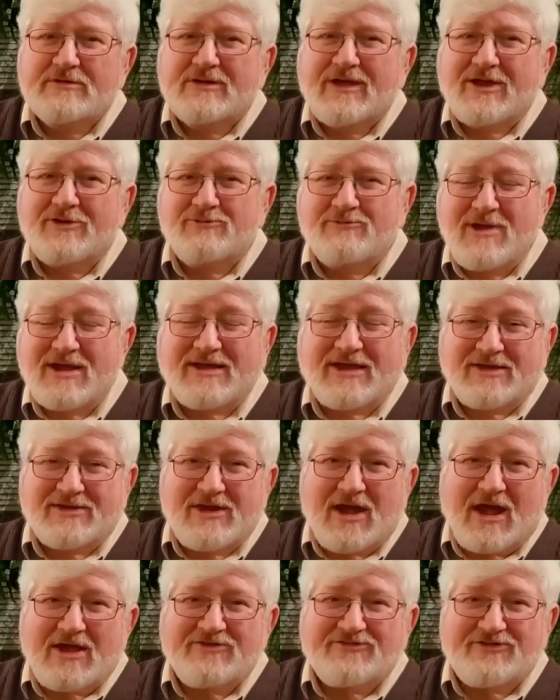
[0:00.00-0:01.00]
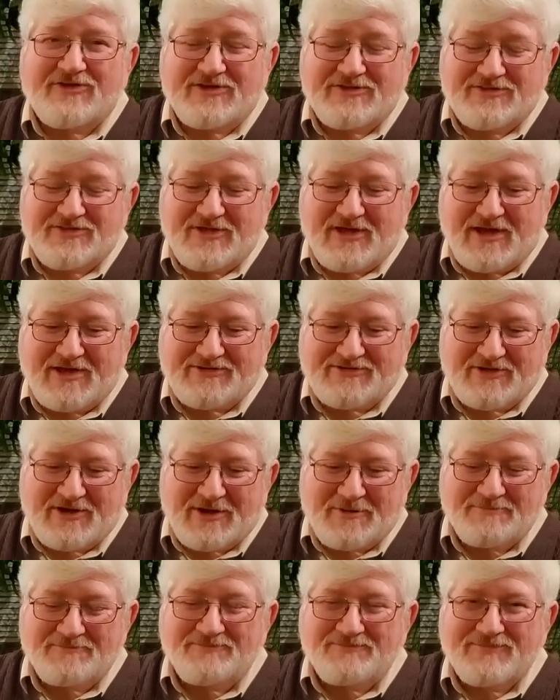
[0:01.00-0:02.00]
and recognizing that
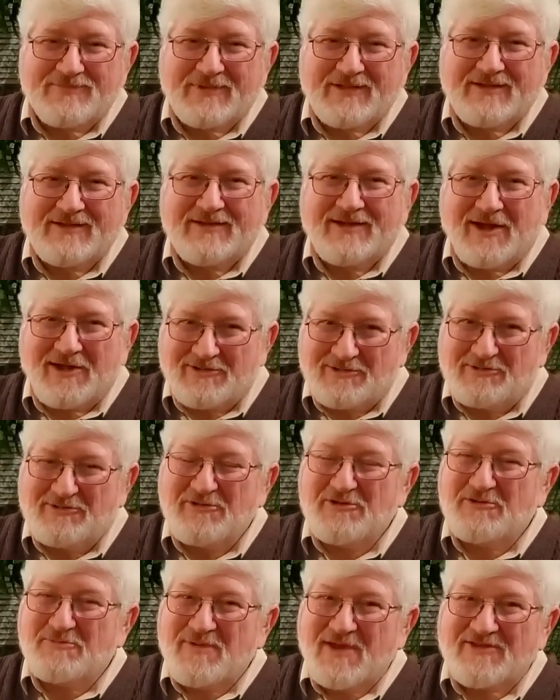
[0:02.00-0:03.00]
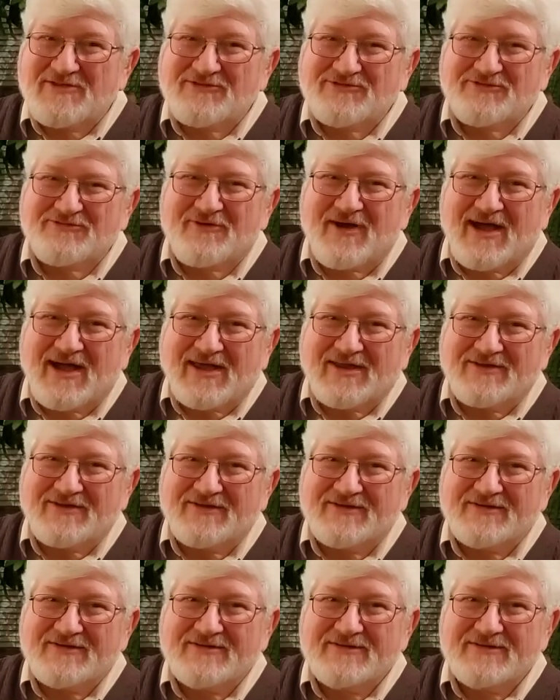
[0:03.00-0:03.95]
a little bit is fine.